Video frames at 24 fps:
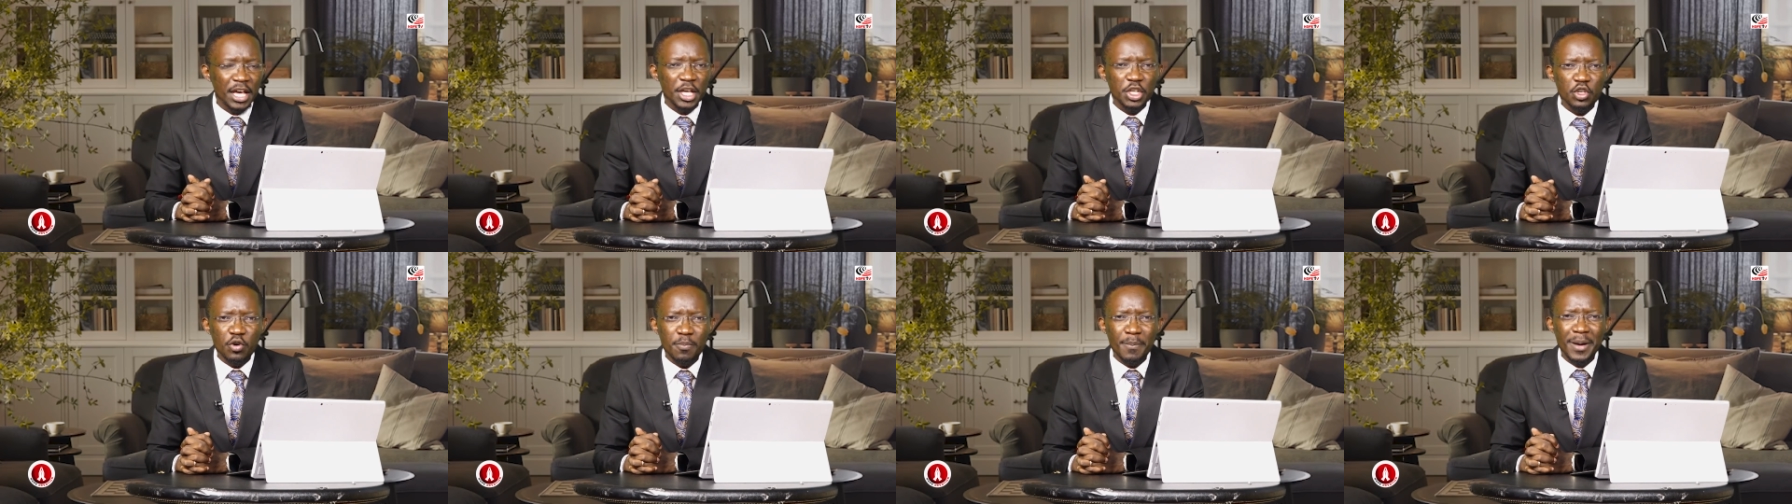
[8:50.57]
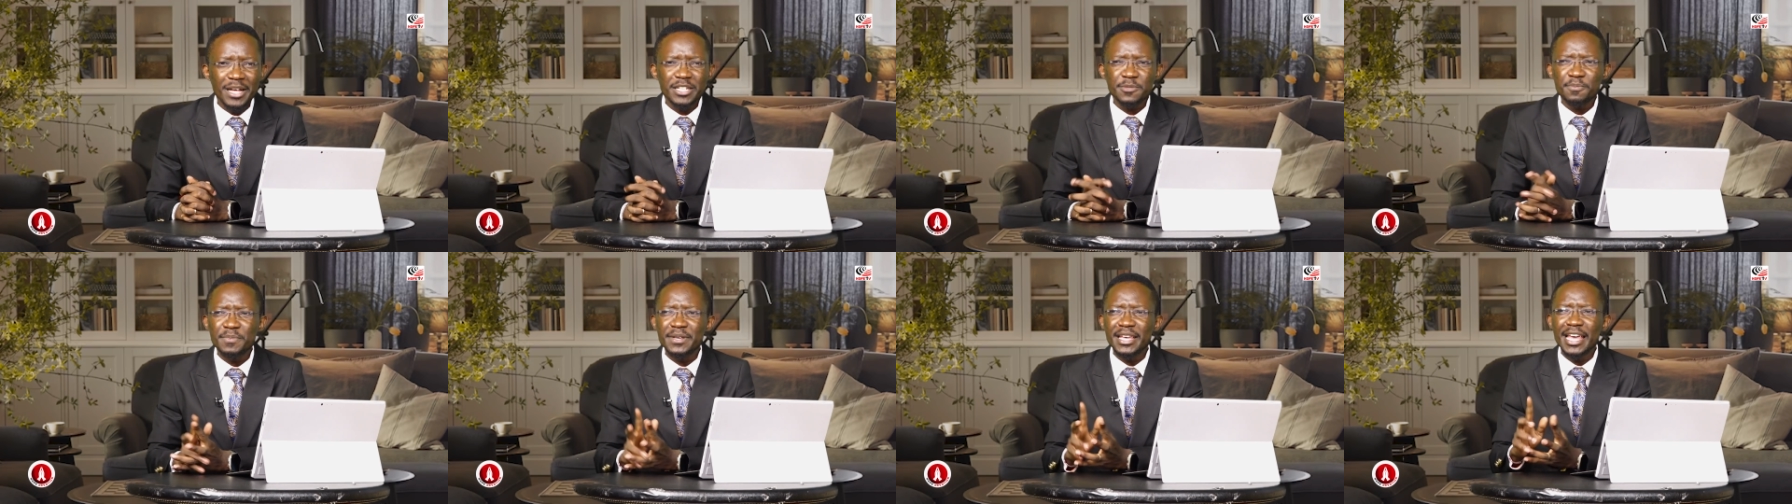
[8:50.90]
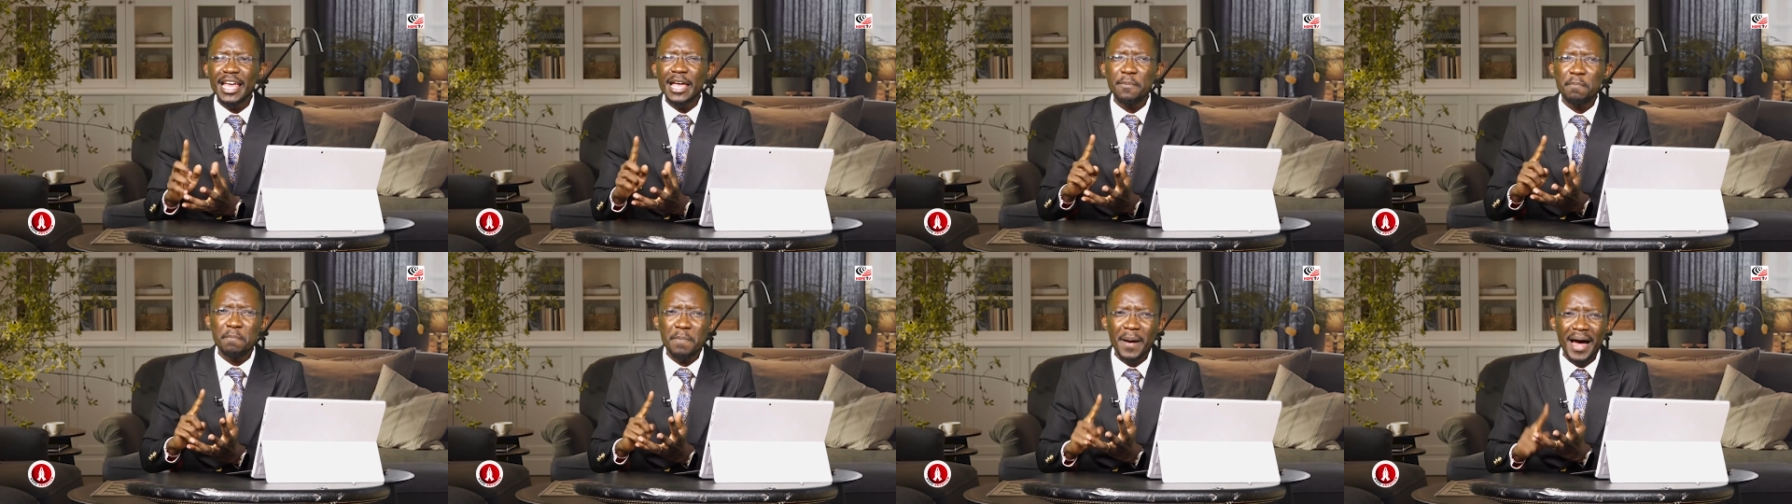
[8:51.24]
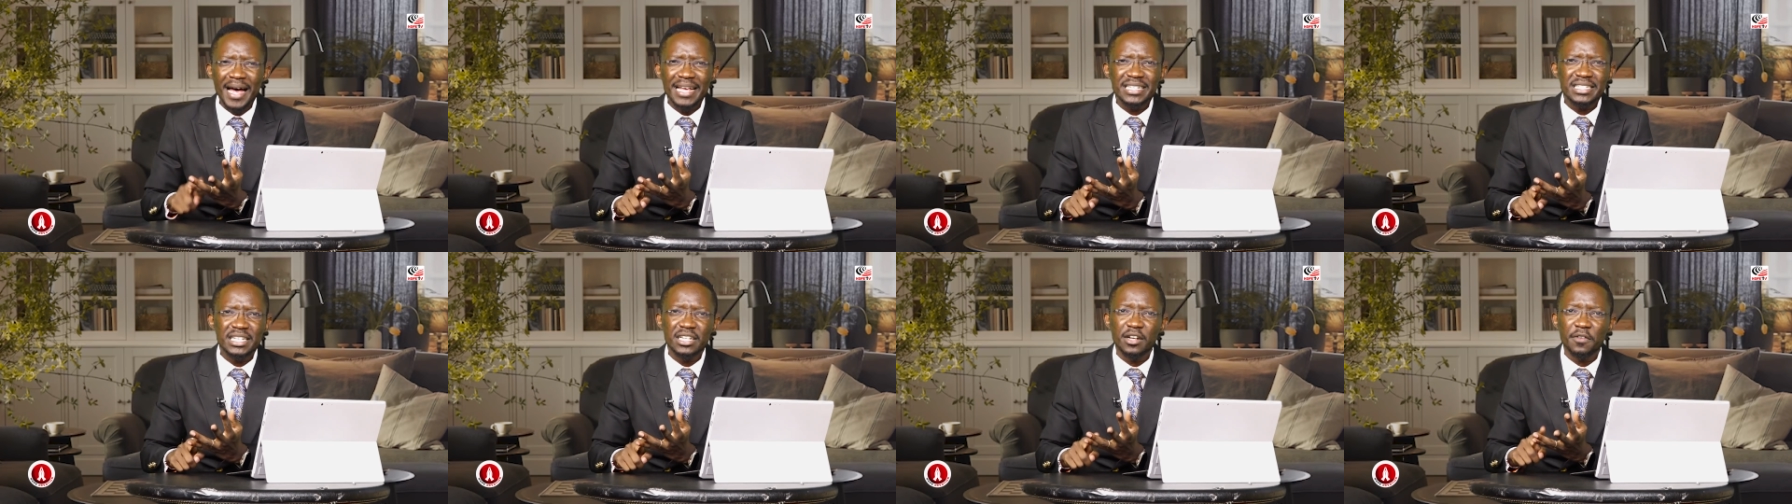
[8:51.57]
you must be a
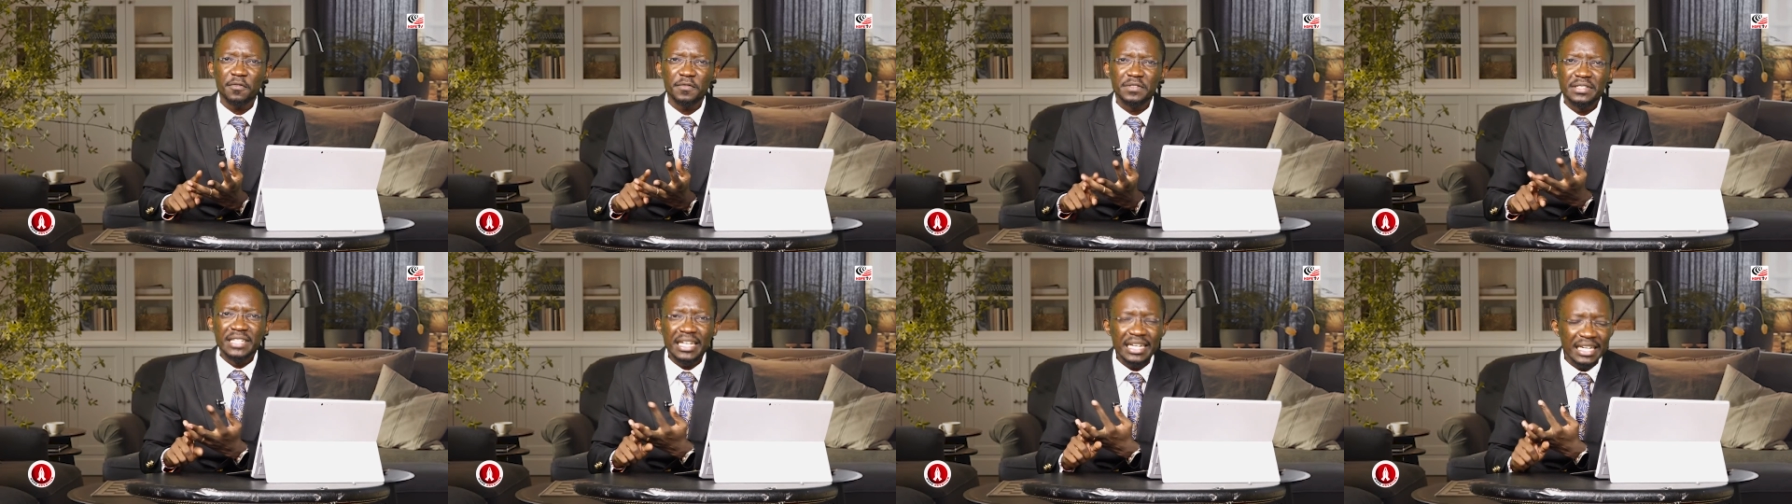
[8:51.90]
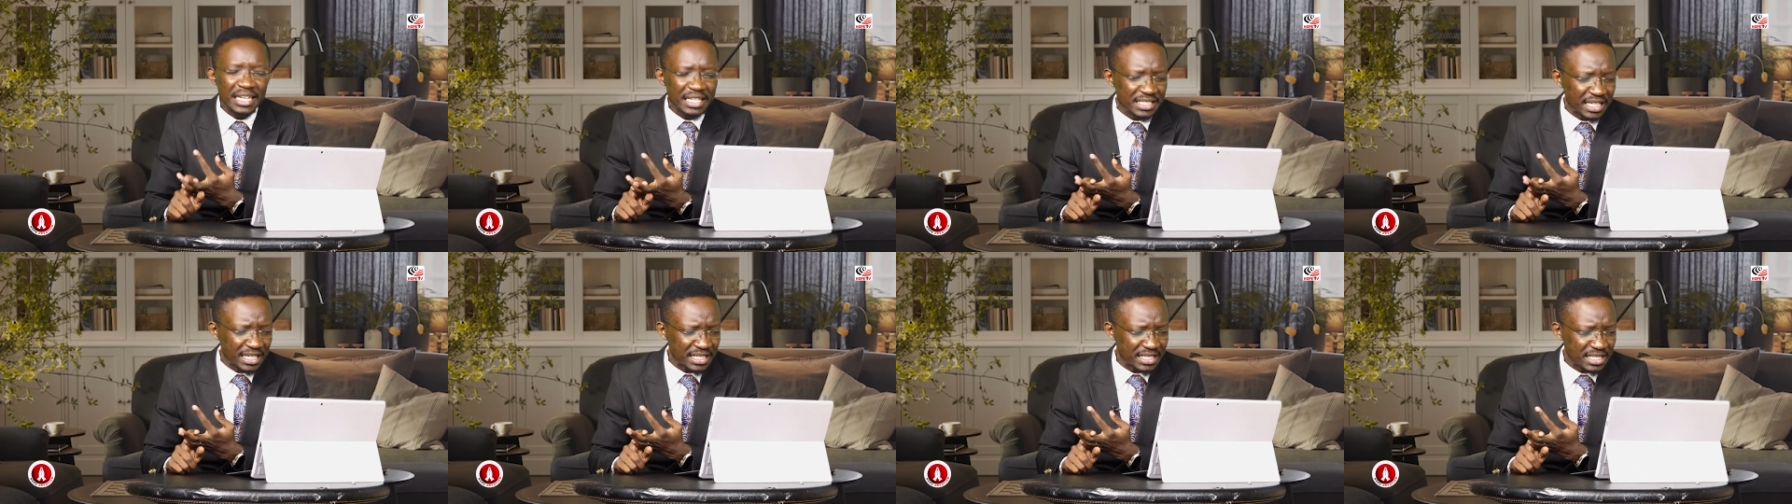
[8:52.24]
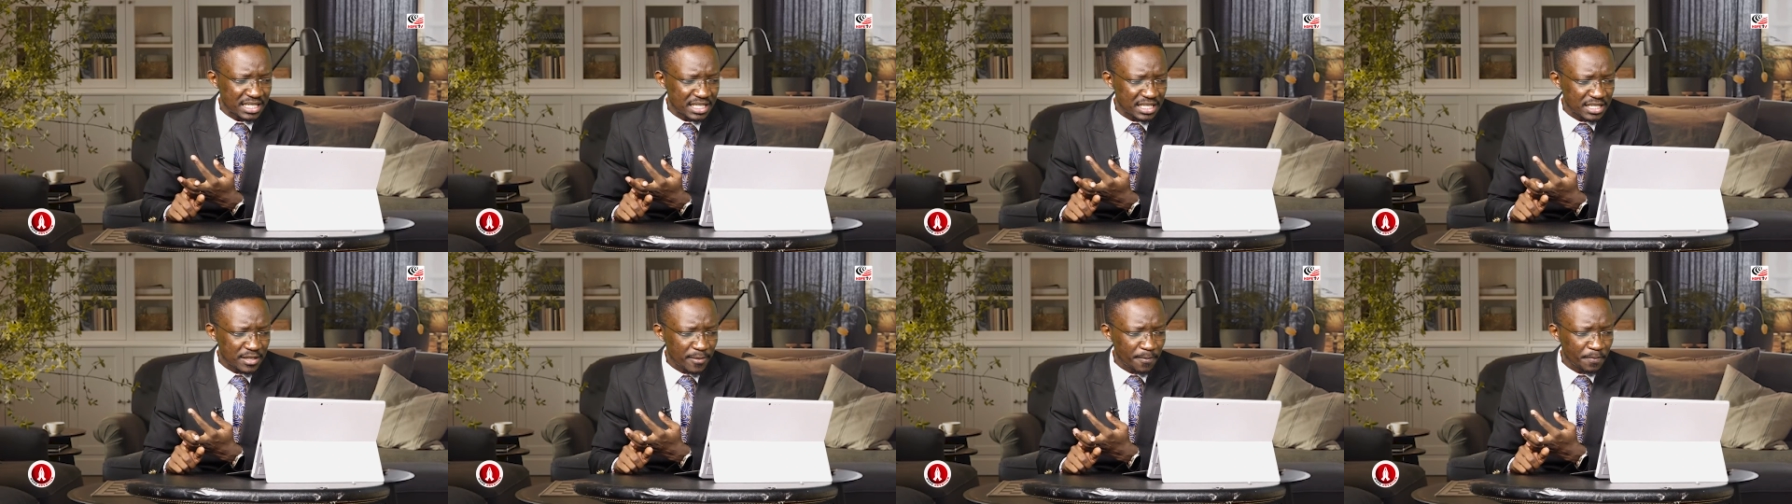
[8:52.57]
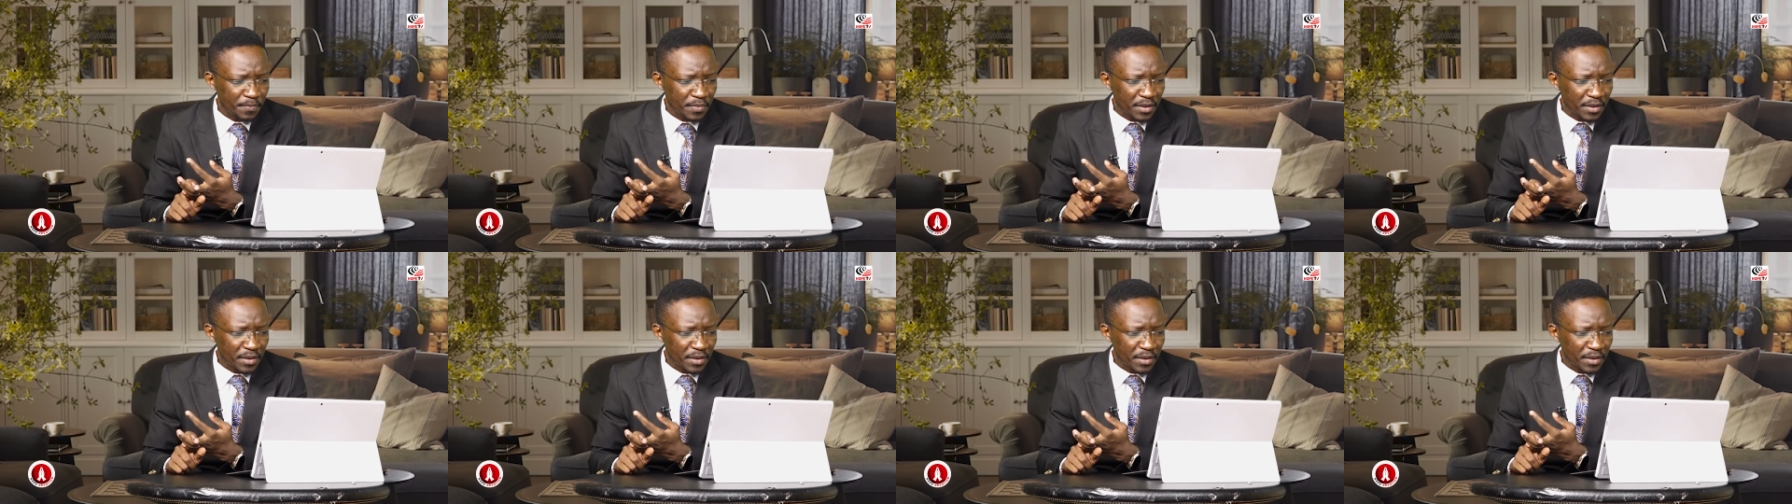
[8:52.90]
person of diligence.